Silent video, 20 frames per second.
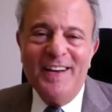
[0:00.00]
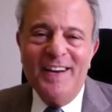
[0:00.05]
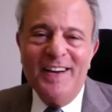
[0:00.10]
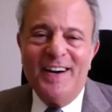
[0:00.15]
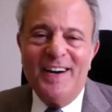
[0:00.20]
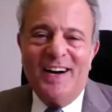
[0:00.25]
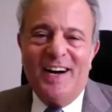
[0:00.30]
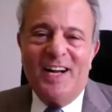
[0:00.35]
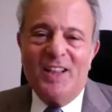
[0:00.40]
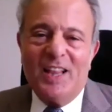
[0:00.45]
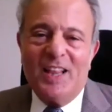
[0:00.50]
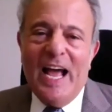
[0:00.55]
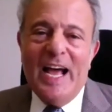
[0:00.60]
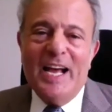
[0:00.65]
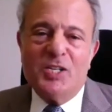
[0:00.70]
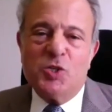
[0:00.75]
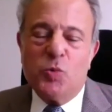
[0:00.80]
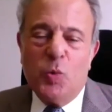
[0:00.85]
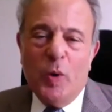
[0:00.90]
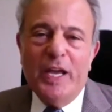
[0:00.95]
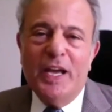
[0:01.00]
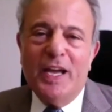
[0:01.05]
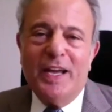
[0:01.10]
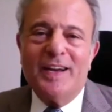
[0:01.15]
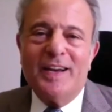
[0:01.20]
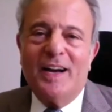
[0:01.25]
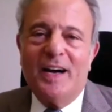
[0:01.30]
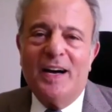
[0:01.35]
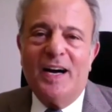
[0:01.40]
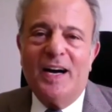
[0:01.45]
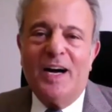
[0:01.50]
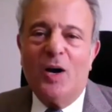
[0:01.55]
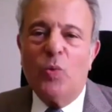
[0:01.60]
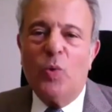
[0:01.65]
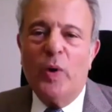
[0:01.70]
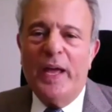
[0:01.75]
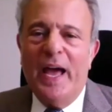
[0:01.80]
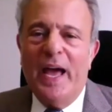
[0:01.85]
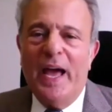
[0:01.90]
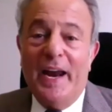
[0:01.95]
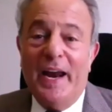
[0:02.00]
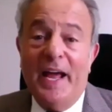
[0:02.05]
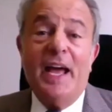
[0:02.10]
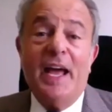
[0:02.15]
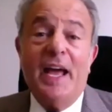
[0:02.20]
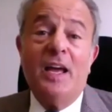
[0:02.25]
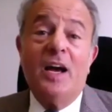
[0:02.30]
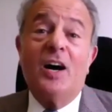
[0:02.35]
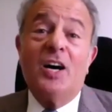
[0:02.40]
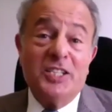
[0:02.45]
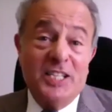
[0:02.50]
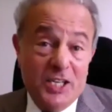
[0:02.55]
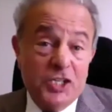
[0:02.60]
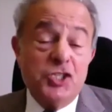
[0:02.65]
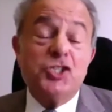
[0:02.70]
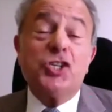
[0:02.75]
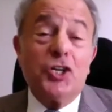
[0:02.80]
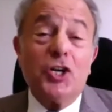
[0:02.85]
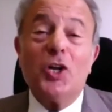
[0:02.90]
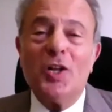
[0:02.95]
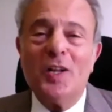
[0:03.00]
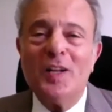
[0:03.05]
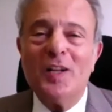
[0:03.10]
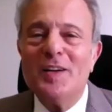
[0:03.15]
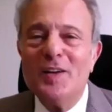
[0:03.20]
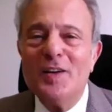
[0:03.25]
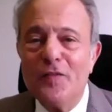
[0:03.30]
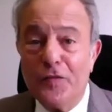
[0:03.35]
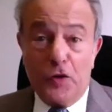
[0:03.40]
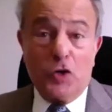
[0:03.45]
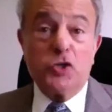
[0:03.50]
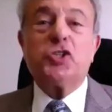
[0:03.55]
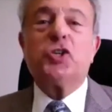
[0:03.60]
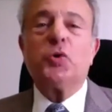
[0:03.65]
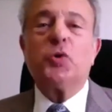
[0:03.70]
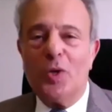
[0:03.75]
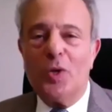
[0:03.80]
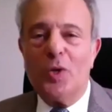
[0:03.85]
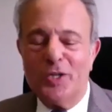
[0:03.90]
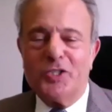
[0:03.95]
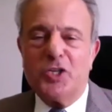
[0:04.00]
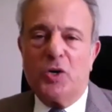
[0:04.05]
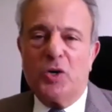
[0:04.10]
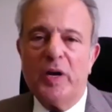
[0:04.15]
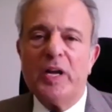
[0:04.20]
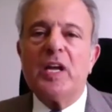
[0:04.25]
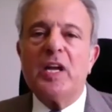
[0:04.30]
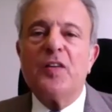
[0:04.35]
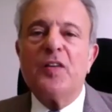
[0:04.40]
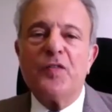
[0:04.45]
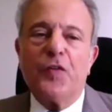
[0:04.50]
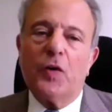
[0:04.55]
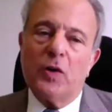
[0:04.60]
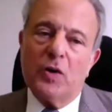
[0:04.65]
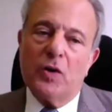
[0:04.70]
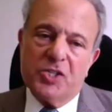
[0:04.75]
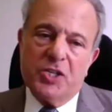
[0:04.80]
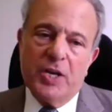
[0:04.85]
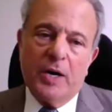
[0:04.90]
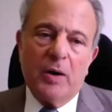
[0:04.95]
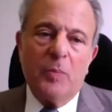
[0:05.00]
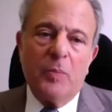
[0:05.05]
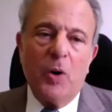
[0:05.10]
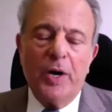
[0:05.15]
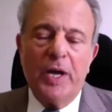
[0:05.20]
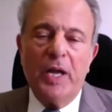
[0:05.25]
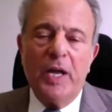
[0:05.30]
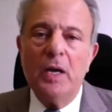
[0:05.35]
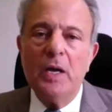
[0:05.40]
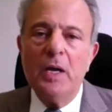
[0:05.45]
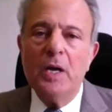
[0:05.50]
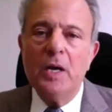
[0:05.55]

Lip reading: Last week, we had a digital virtual degree conferral ceremony.